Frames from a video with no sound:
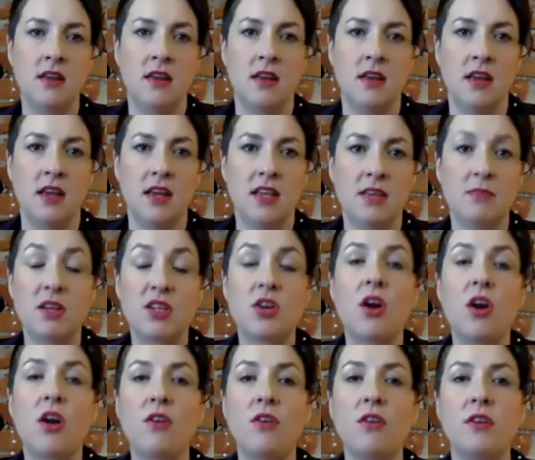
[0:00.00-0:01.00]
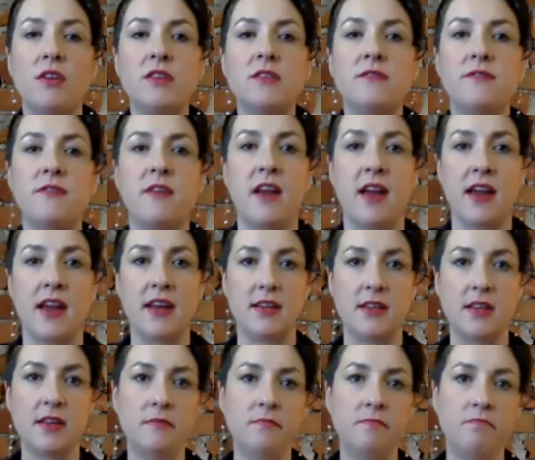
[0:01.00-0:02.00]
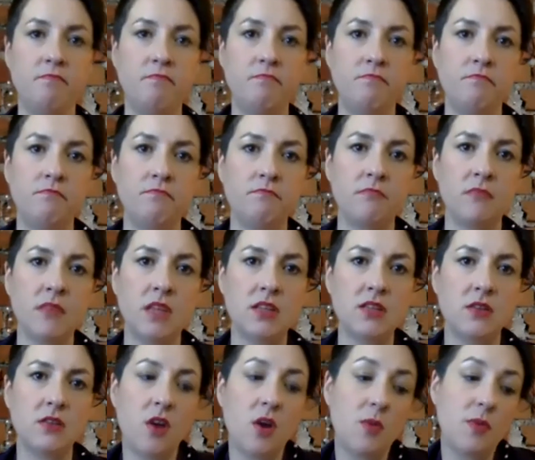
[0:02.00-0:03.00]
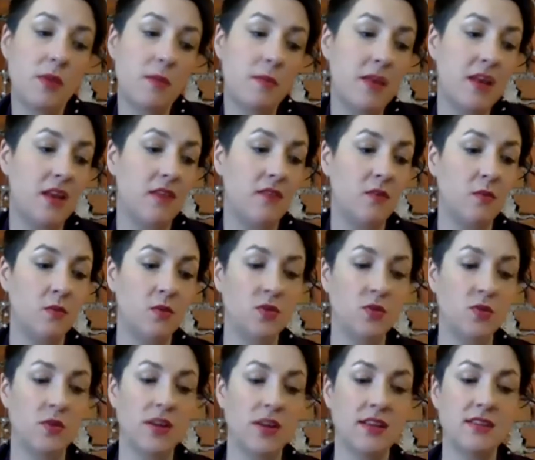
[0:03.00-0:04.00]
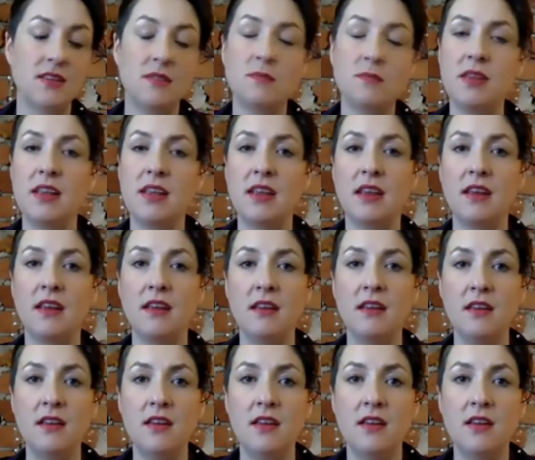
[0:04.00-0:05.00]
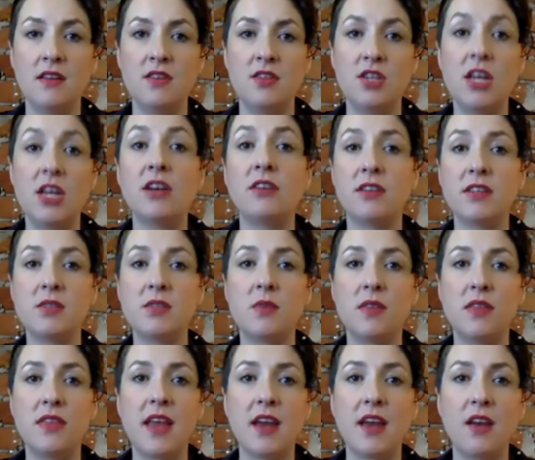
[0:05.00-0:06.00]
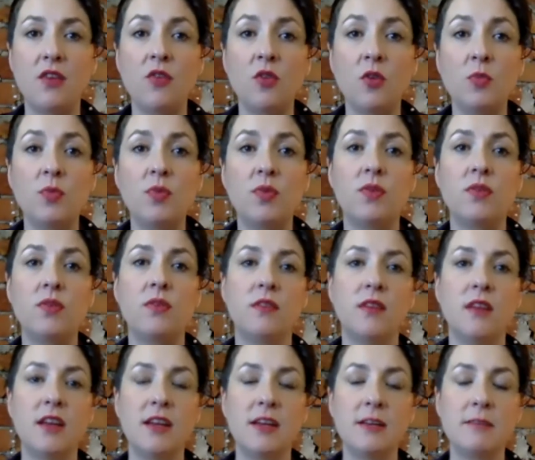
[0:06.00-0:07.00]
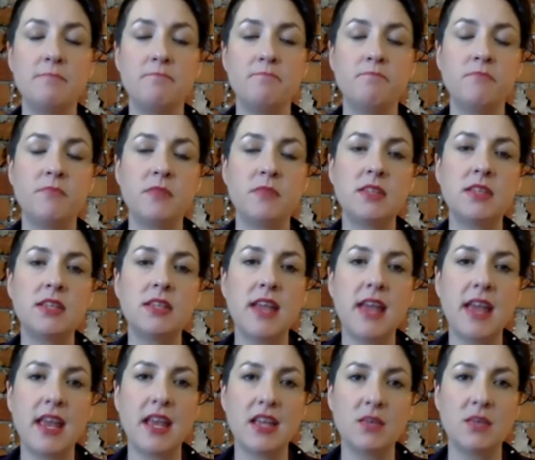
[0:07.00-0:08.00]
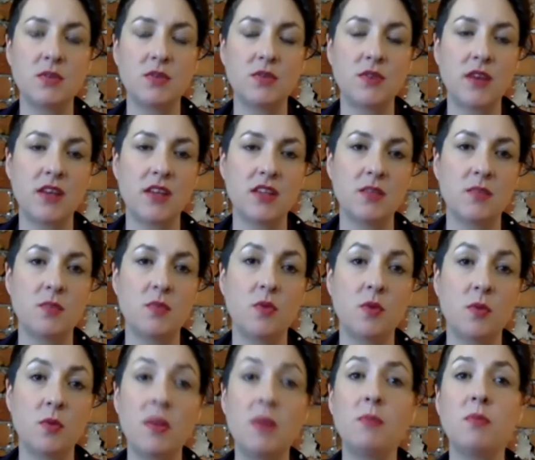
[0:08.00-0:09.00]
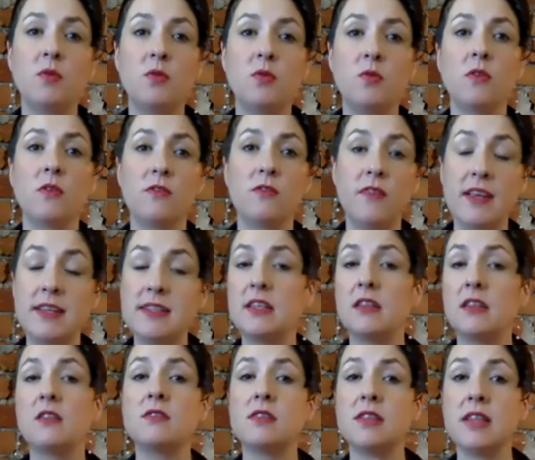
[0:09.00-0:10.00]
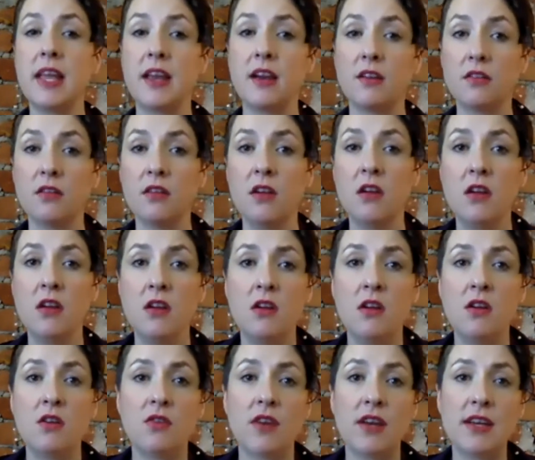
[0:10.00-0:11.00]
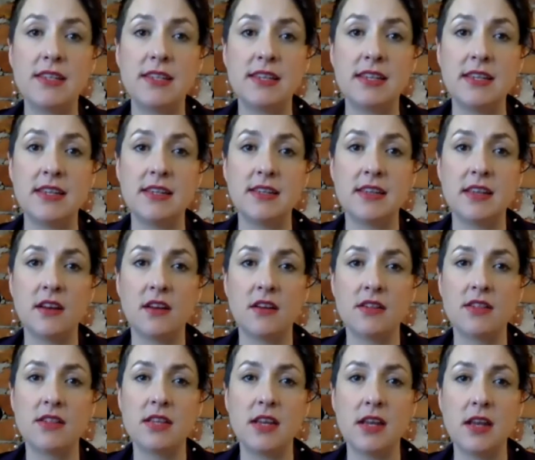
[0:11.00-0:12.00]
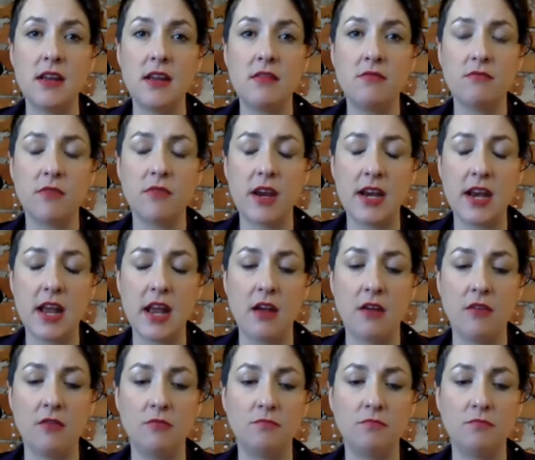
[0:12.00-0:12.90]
is much harder to find. And so I hope that many of you will join us in being generous with that group today as we try to support people who are facing those layered crises in our city right now.